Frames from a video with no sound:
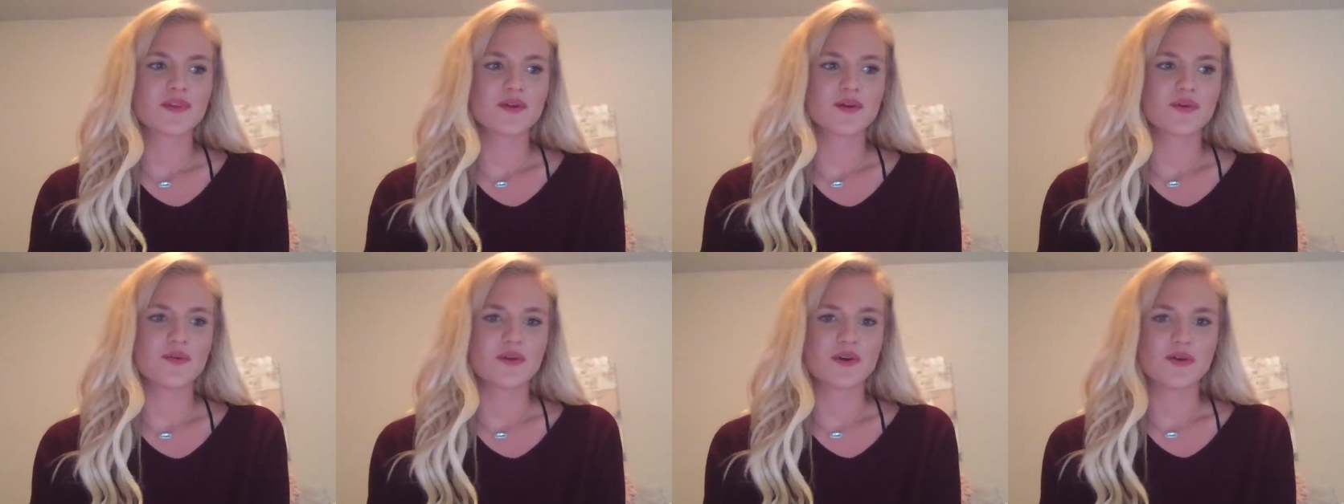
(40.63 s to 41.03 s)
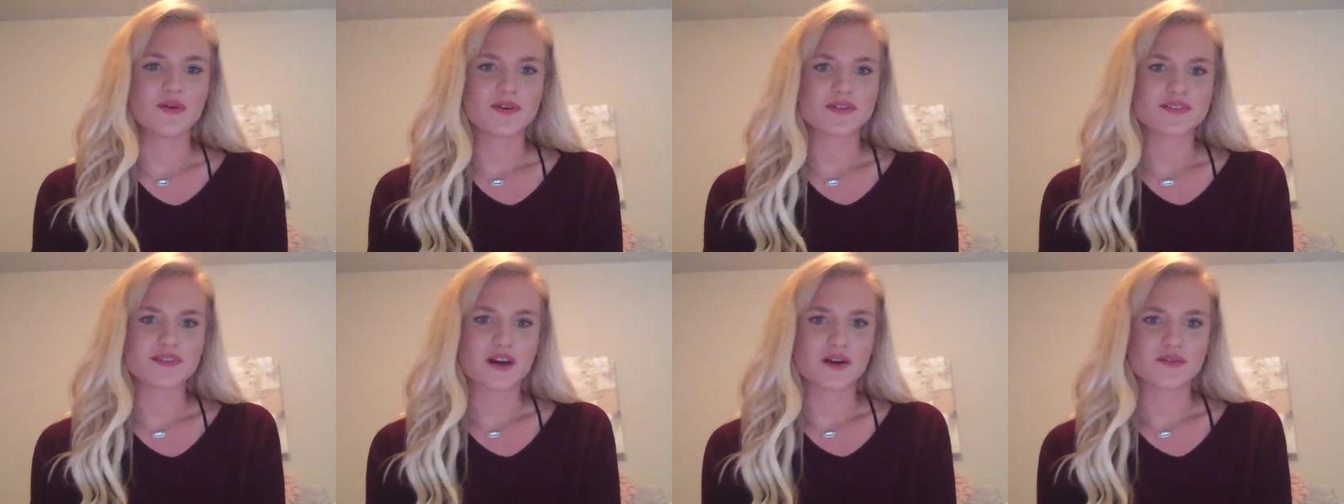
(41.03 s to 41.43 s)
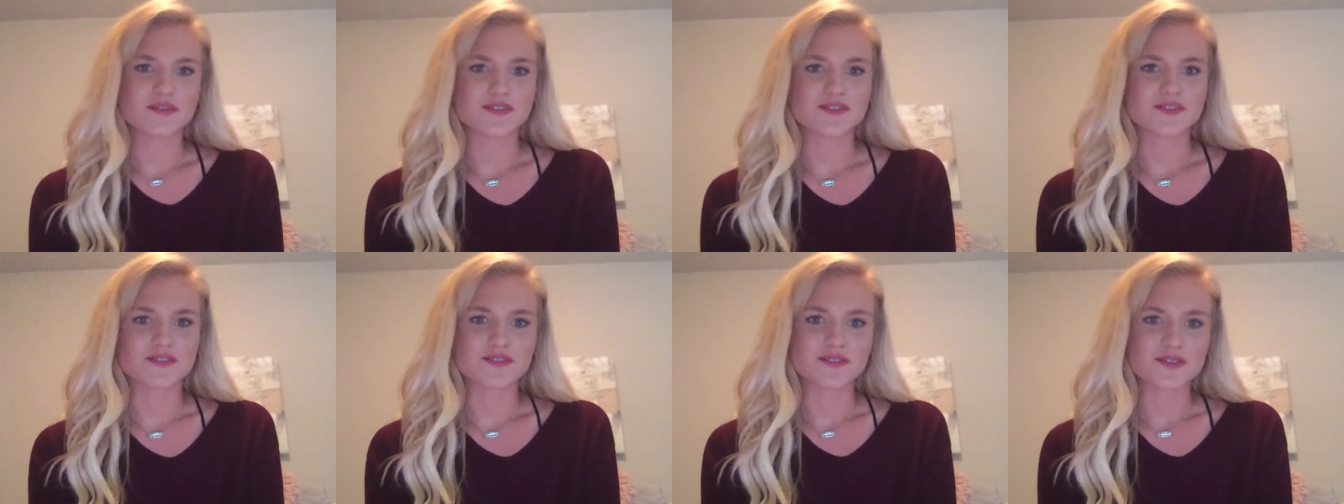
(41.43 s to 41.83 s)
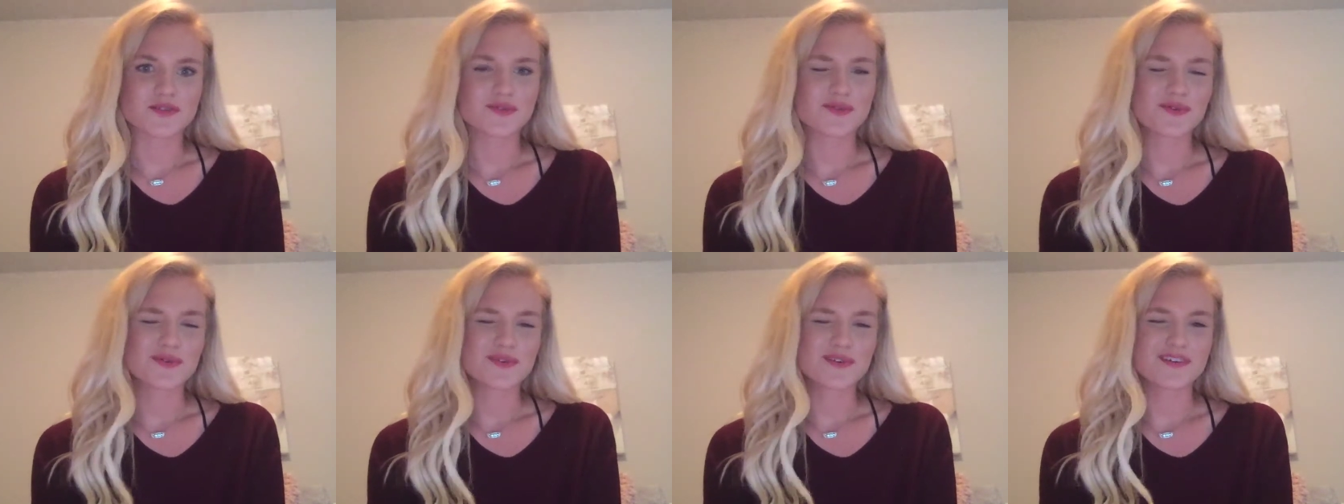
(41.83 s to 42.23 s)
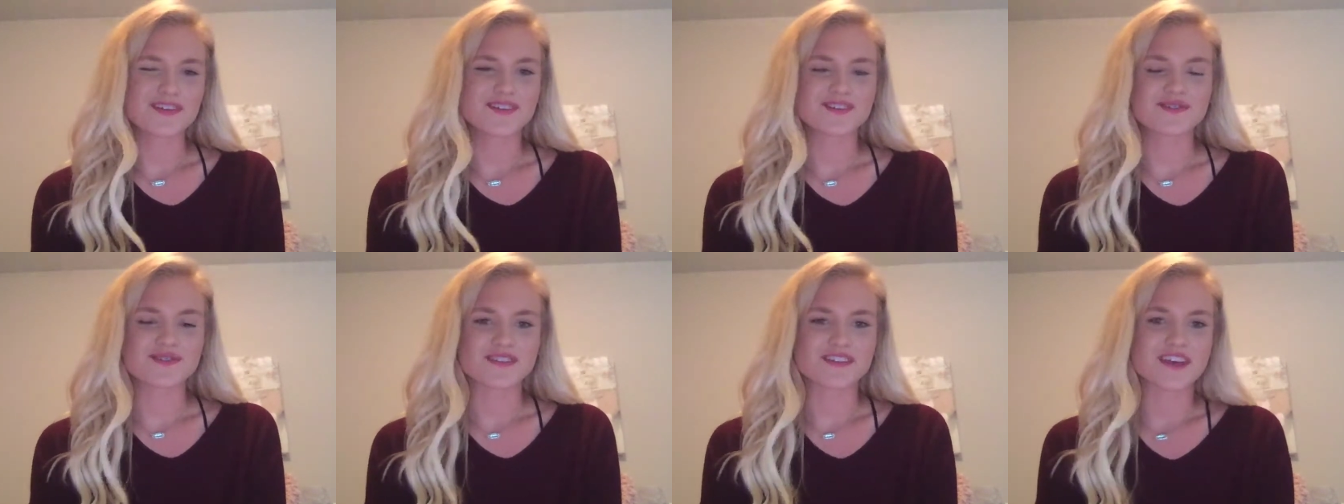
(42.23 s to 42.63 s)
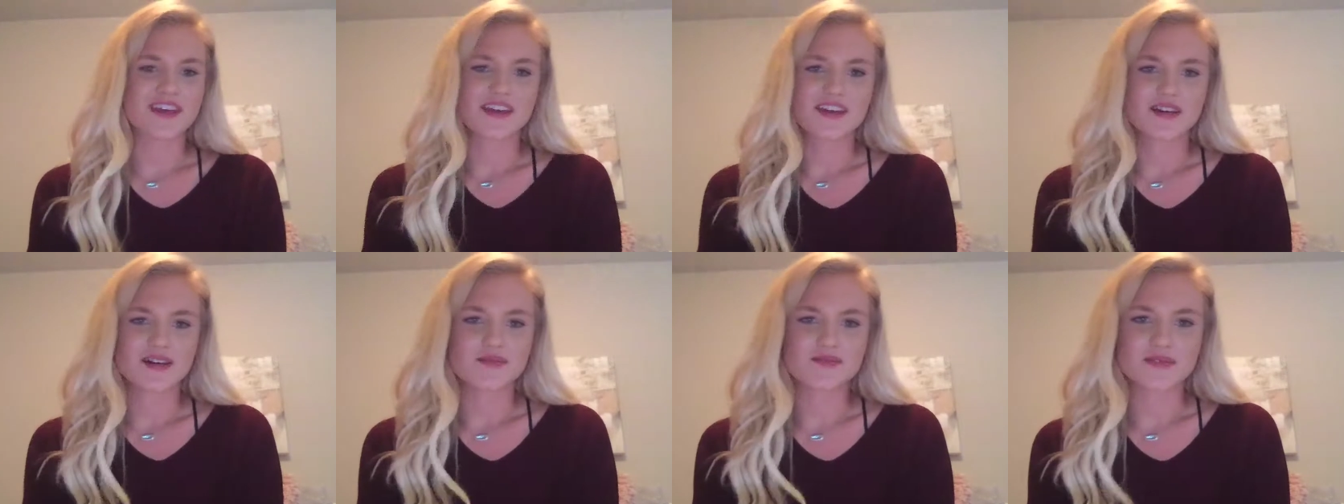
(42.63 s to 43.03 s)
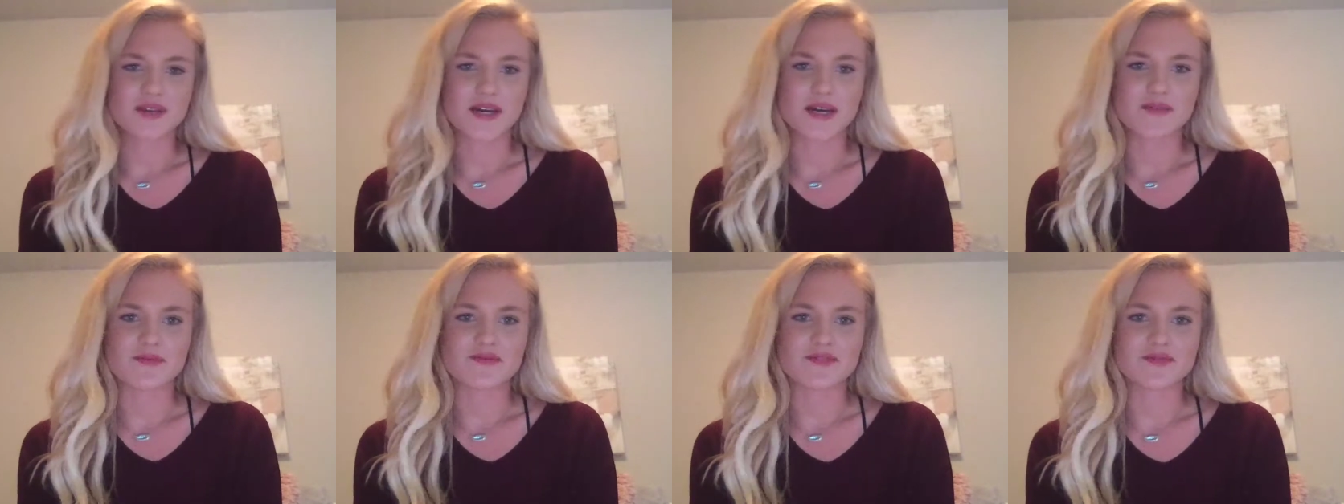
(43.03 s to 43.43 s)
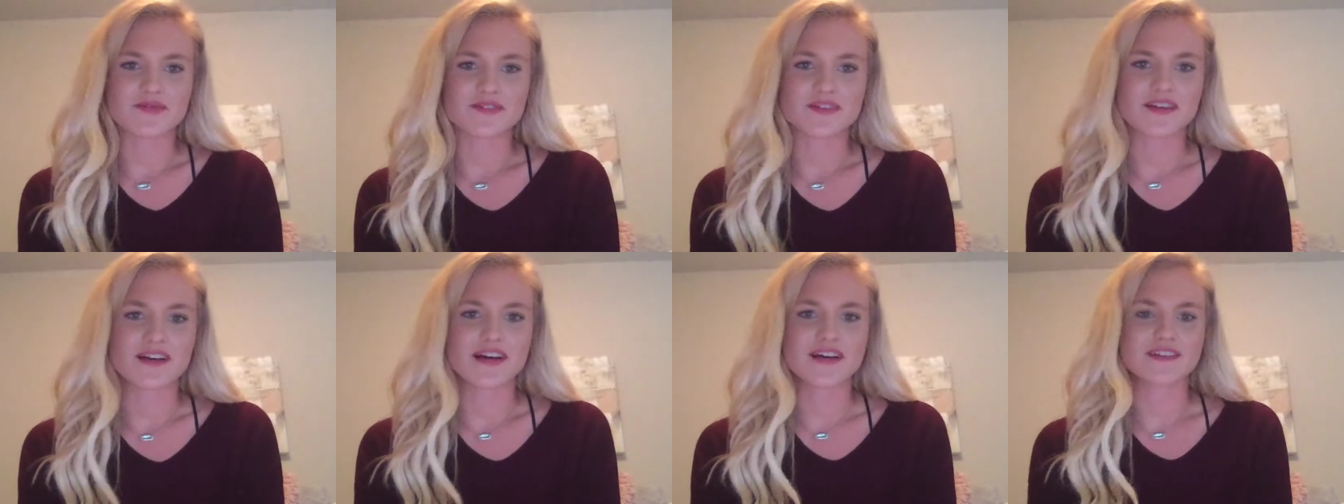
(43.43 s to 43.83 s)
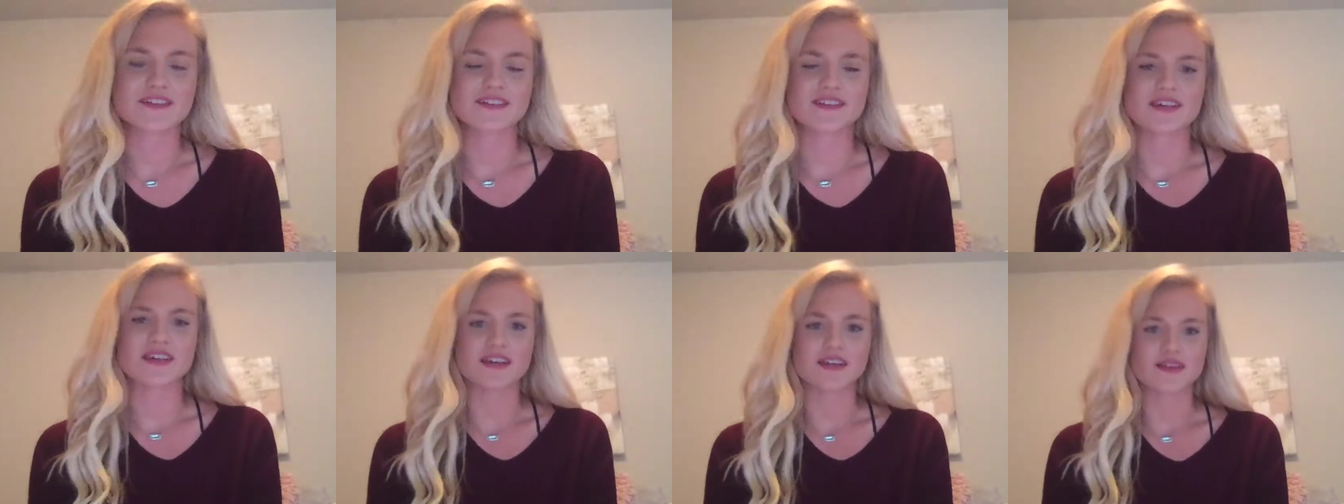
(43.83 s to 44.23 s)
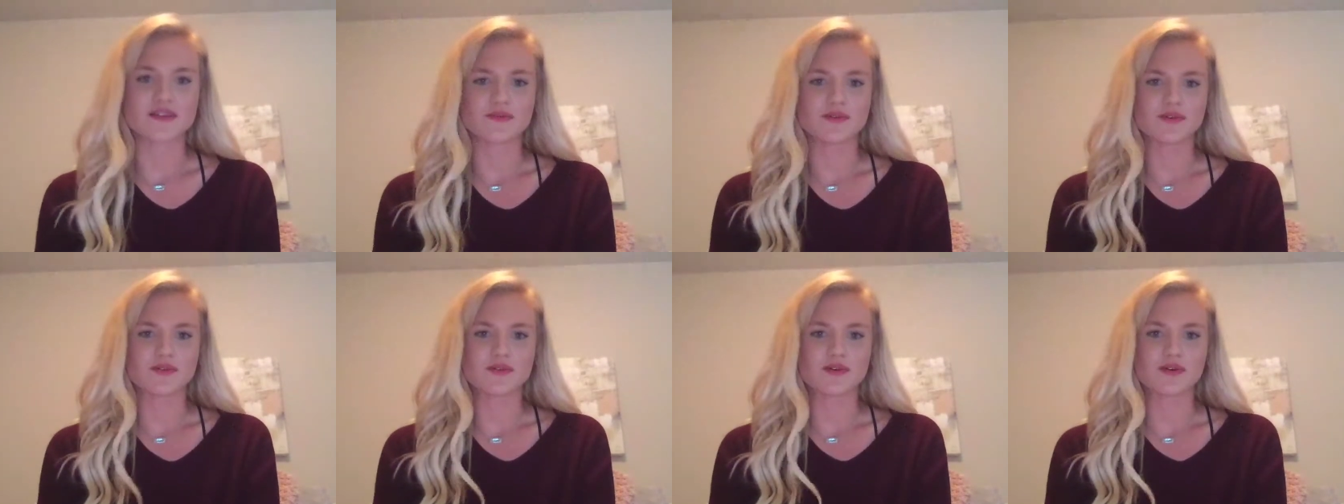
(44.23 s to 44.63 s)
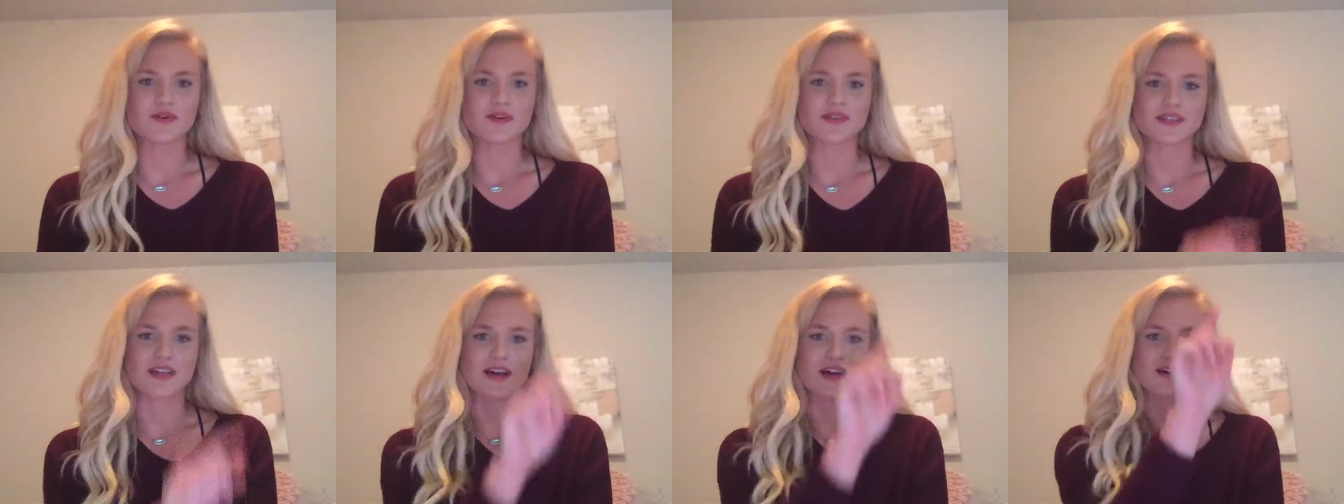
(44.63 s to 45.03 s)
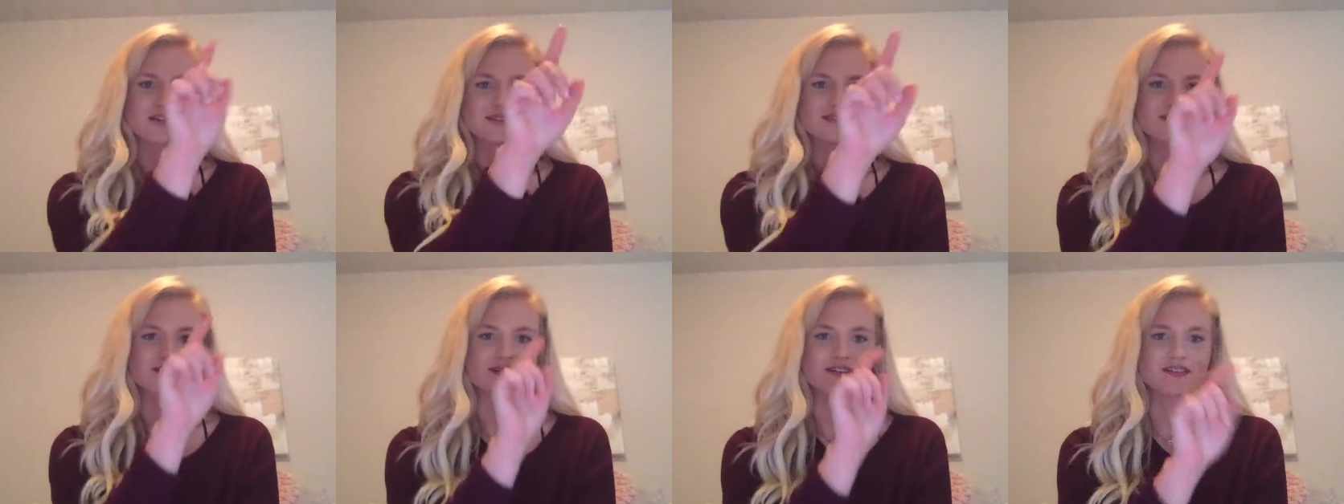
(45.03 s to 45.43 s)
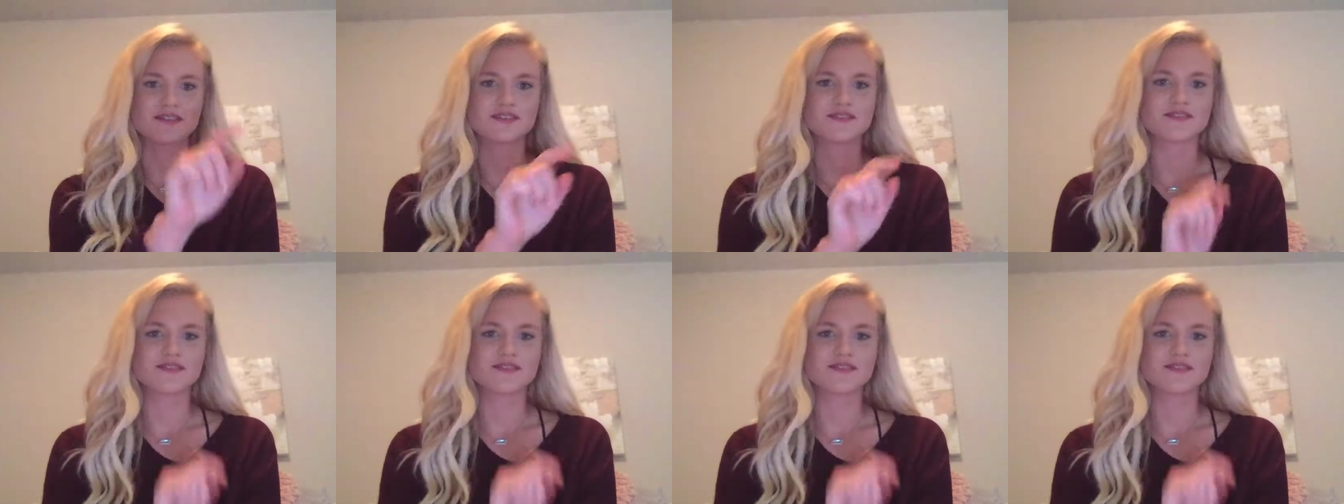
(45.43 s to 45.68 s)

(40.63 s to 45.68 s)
we always thought was really cool because it would take up time from class and we would always ask to